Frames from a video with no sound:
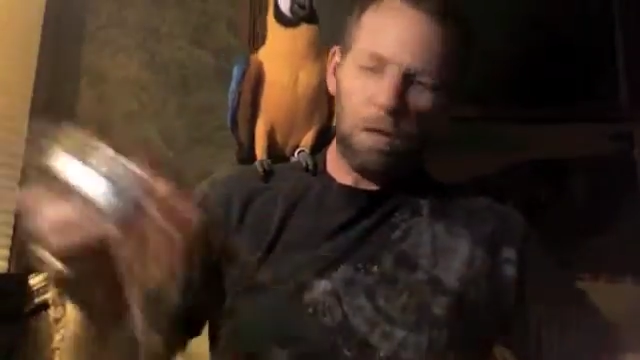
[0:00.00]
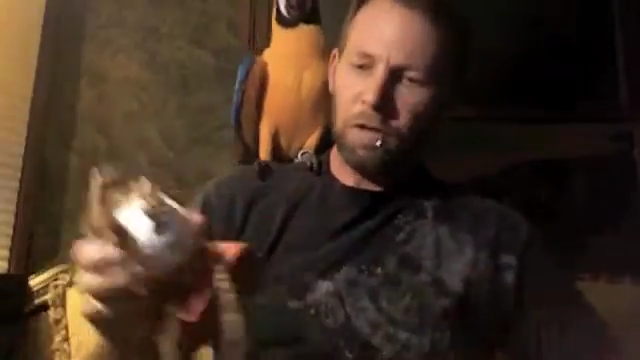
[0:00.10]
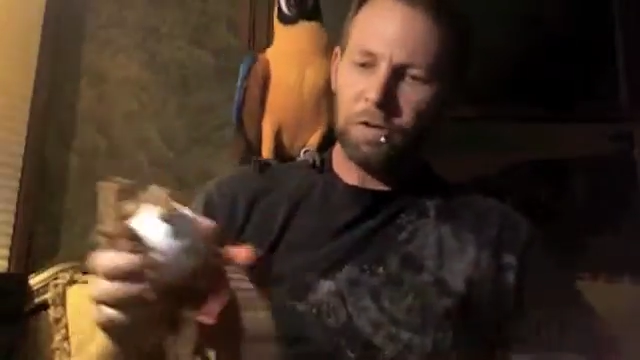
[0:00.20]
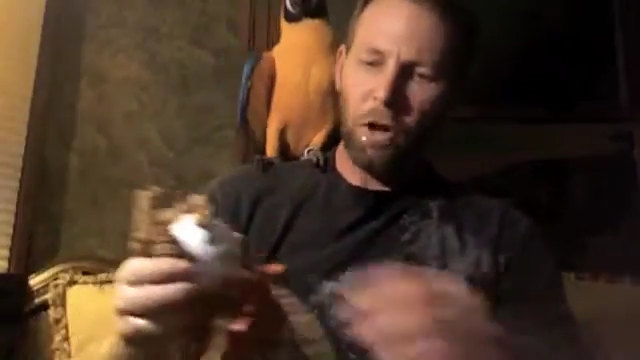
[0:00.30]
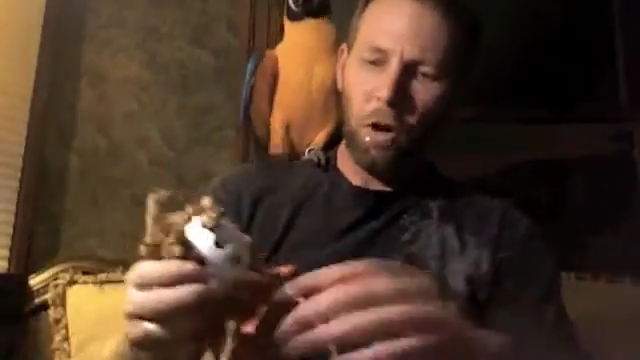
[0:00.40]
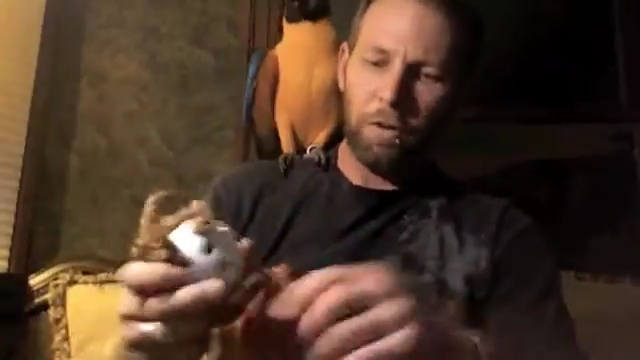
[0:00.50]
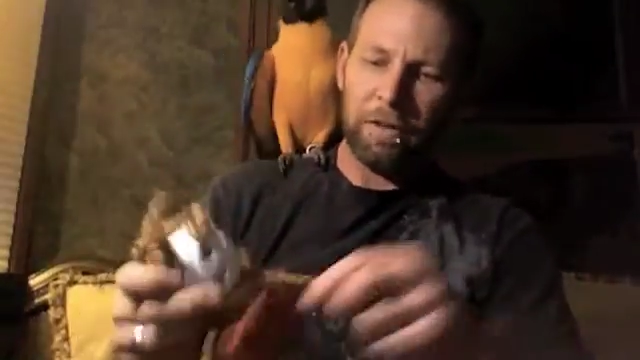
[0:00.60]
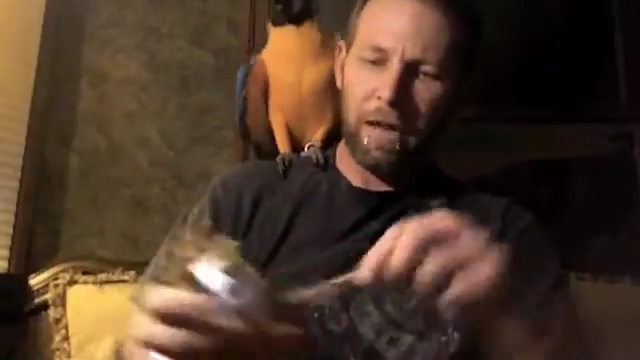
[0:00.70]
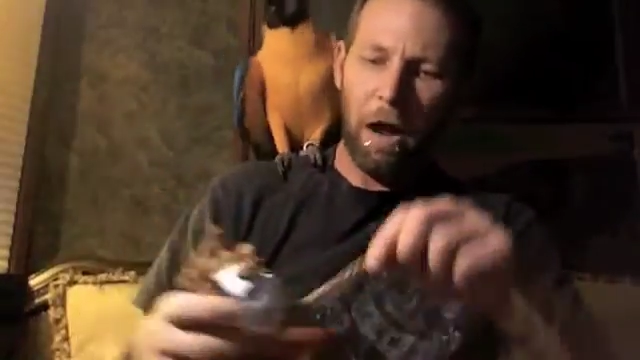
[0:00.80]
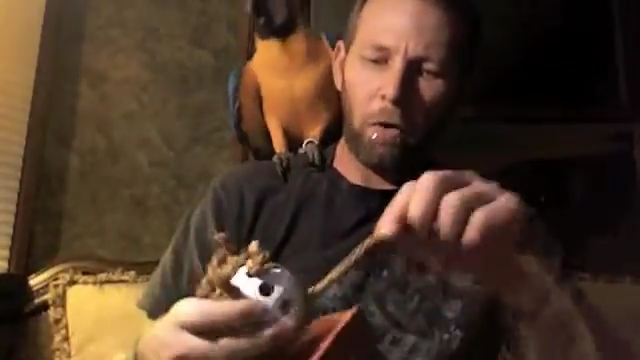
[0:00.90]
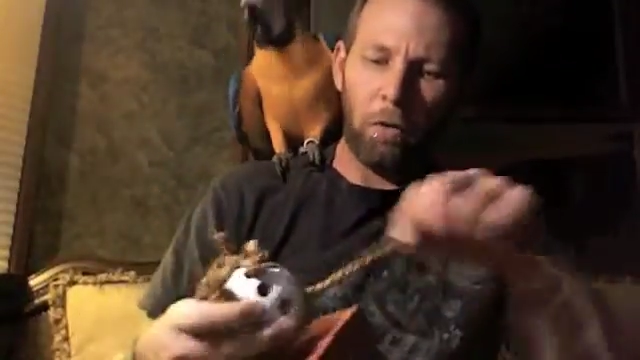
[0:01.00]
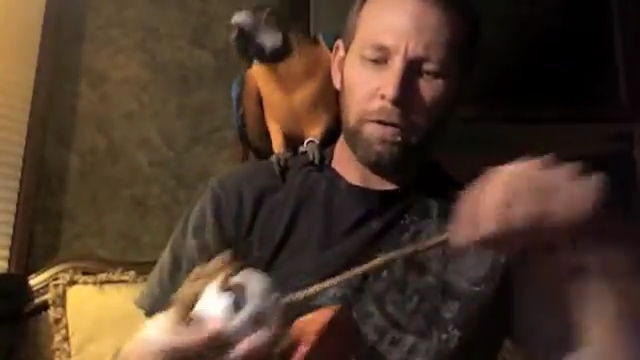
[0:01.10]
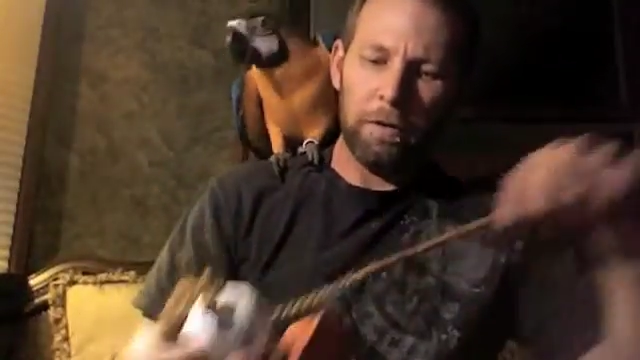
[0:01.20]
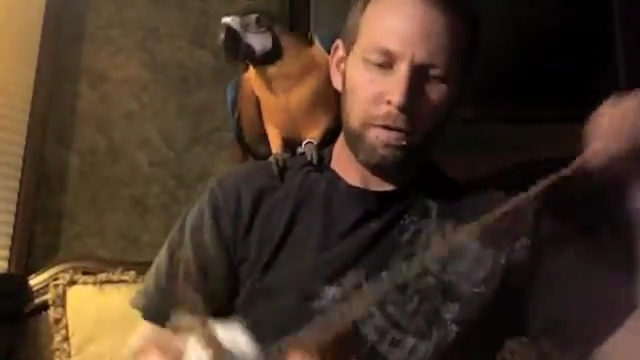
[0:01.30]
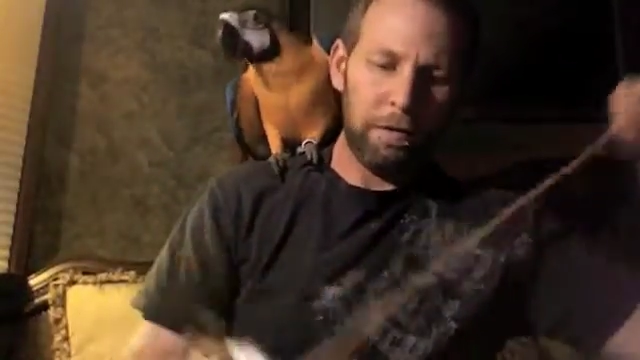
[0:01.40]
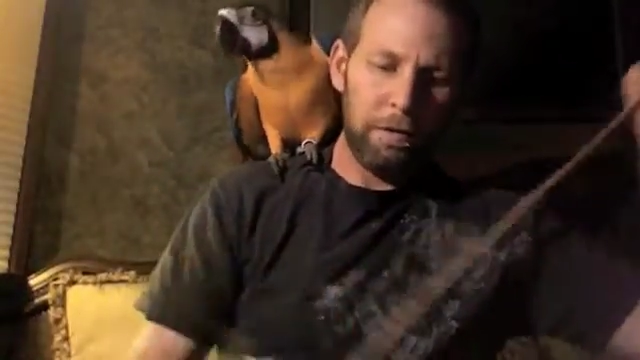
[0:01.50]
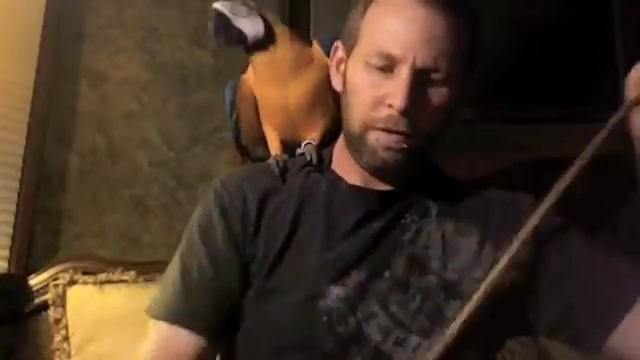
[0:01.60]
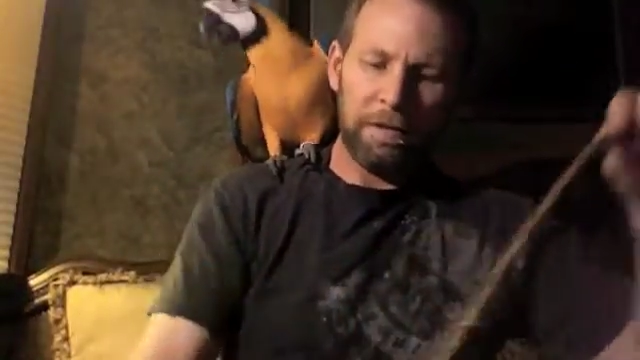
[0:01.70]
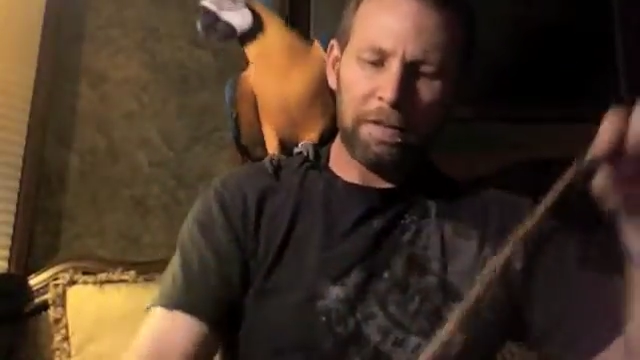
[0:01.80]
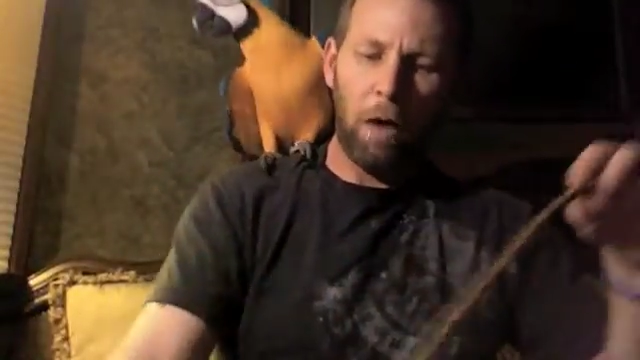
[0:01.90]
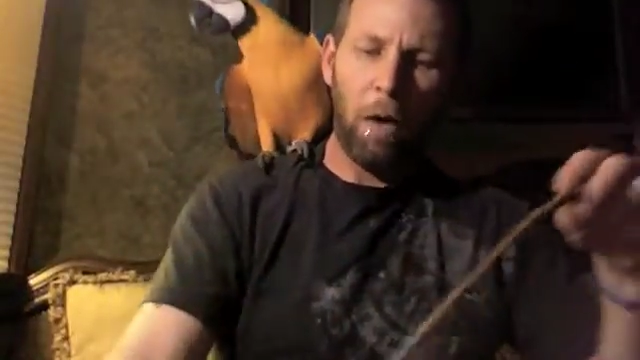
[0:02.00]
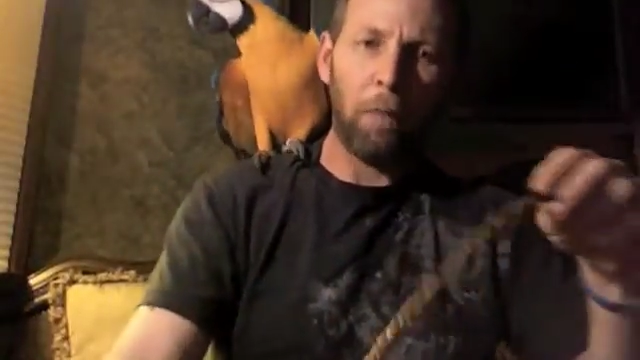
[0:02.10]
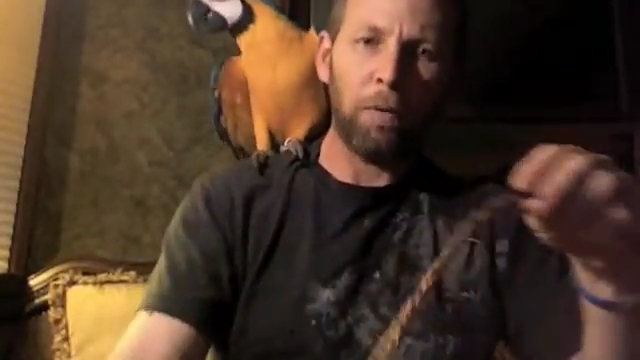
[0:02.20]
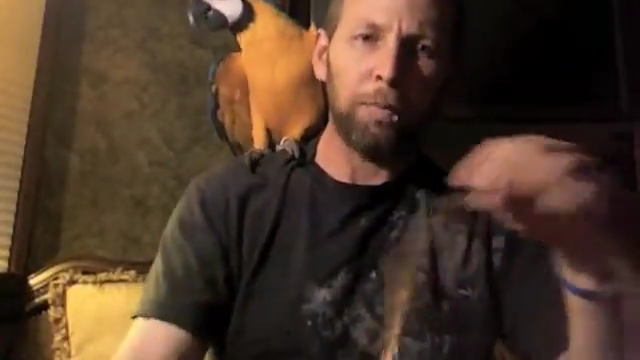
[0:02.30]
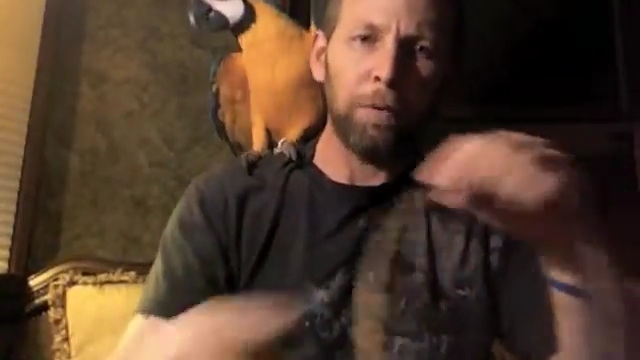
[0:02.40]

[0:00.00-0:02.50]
So is how I would